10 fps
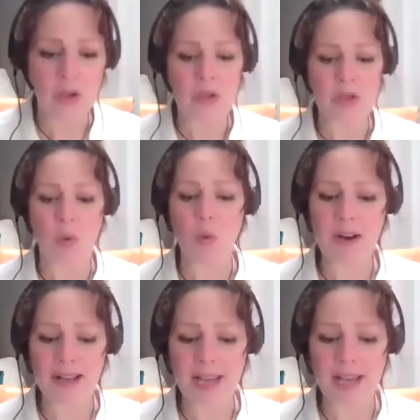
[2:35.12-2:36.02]
So what
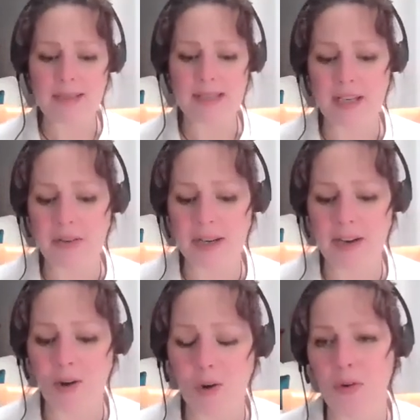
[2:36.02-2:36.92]
I kept hearing
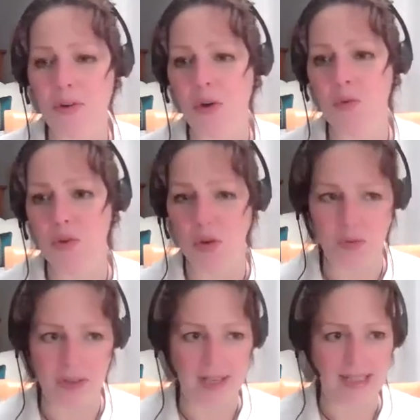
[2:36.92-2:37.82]
over and over and
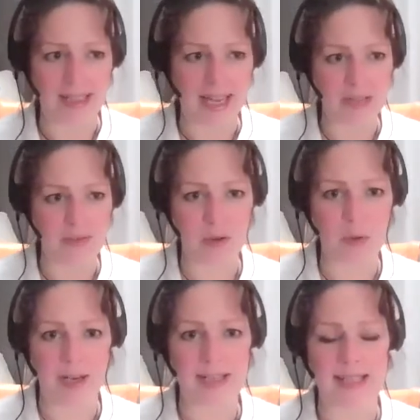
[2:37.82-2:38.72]
over again the last few
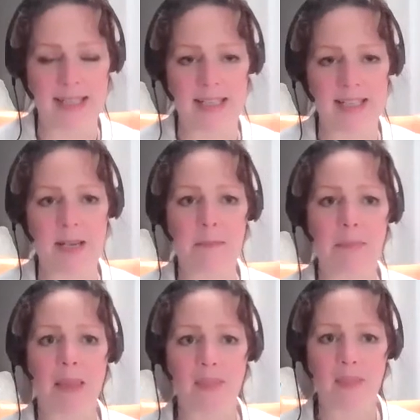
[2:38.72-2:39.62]
weeks is
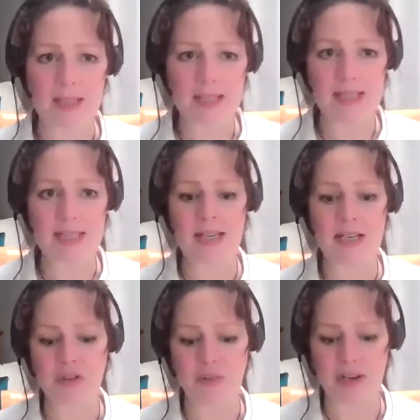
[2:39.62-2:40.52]
this is an
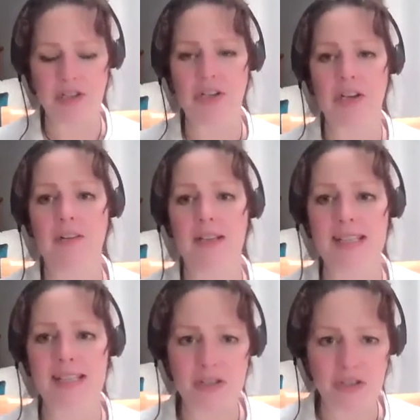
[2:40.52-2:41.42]
integration year. This
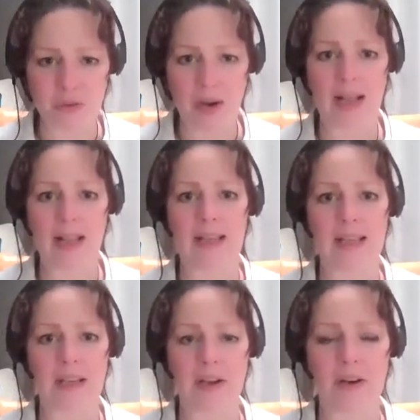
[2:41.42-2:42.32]
is a duality
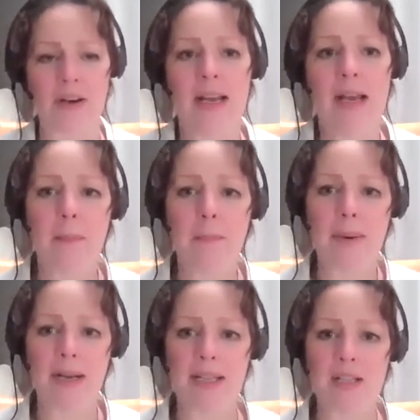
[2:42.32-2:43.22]
year,
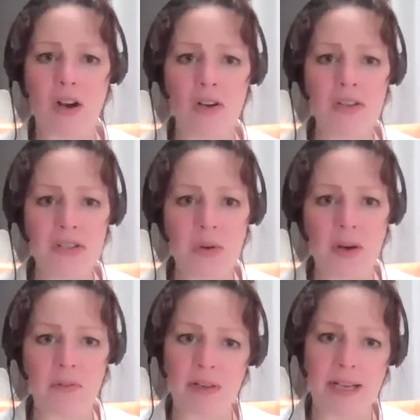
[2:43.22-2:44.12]
but it's also a
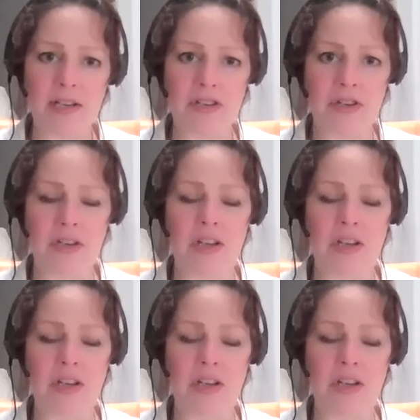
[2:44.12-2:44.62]
relational